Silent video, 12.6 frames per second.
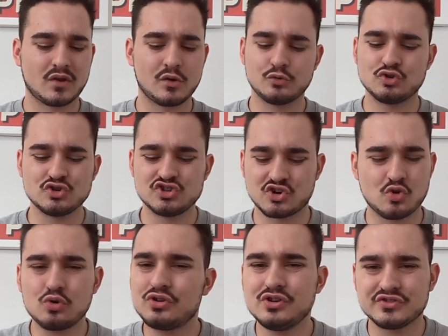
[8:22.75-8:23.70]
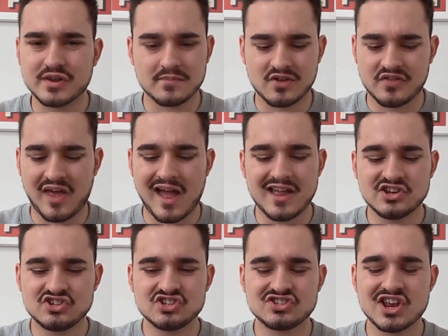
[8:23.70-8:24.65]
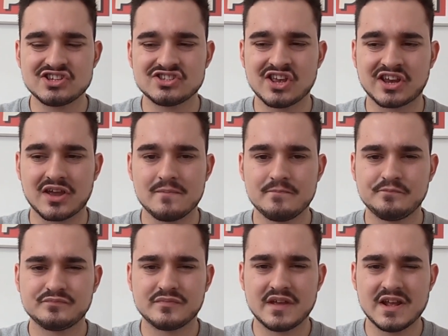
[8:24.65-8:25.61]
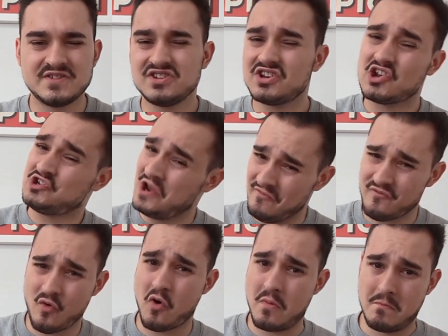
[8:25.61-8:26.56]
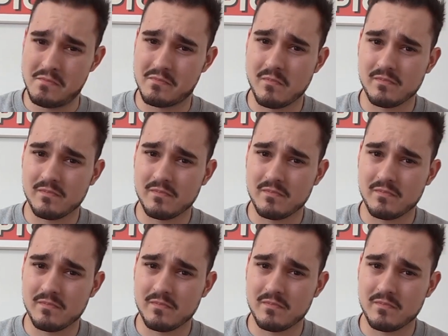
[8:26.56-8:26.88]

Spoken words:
or a ginger cookie or something like that, it just tastes like it's in a chip form,